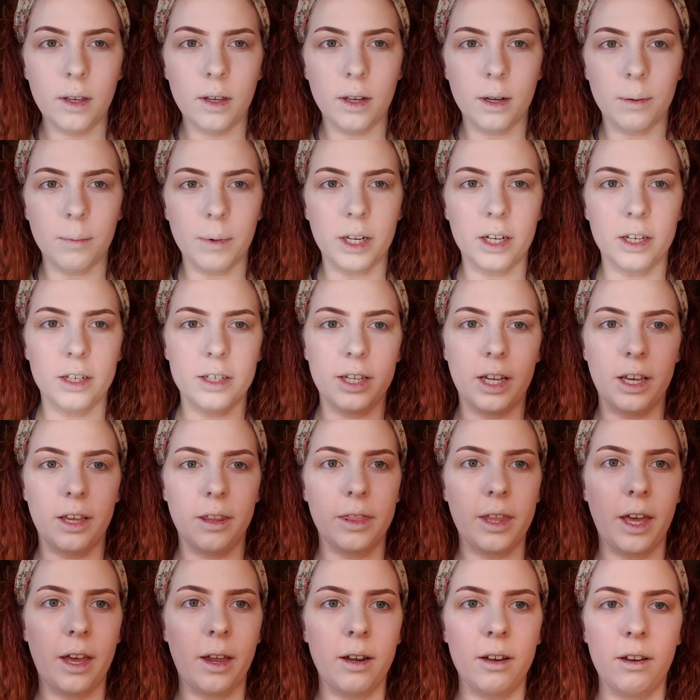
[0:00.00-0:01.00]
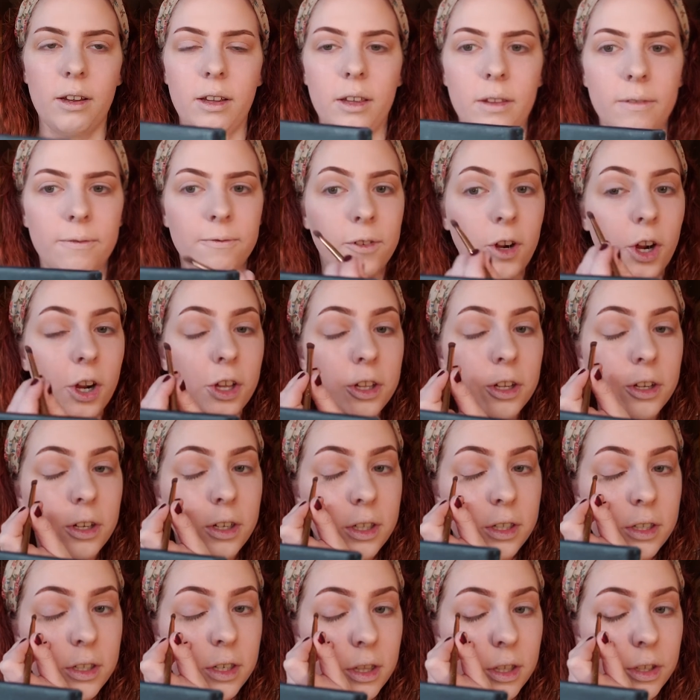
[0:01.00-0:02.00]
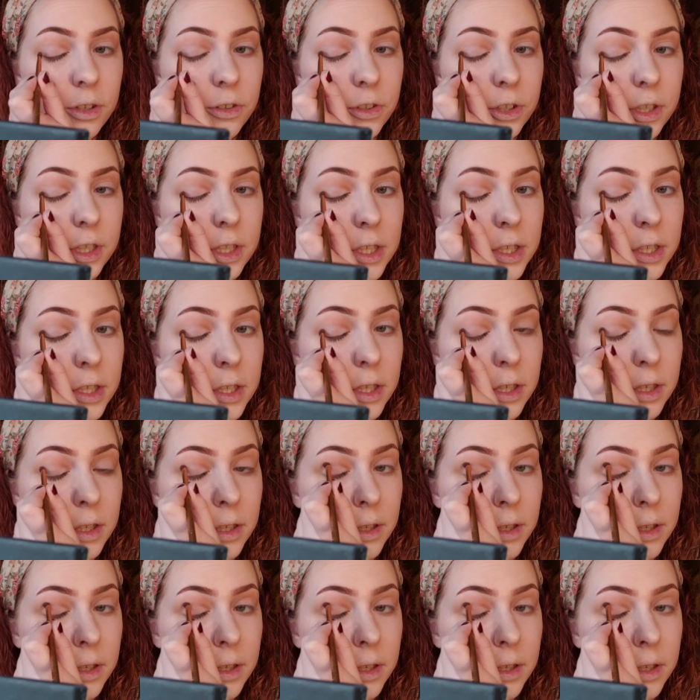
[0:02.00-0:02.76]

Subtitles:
I'm gonna take that farther into the crease.